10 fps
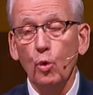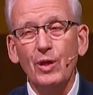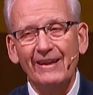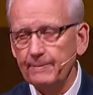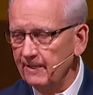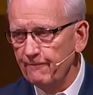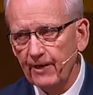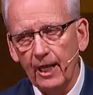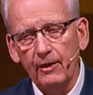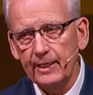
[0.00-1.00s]
we have to be
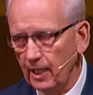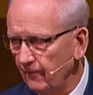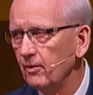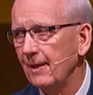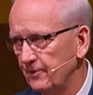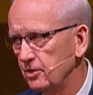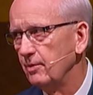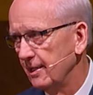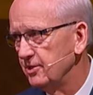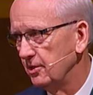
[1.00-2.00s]
very careful about this
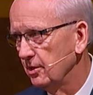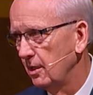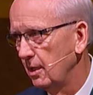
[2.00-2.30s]
transition.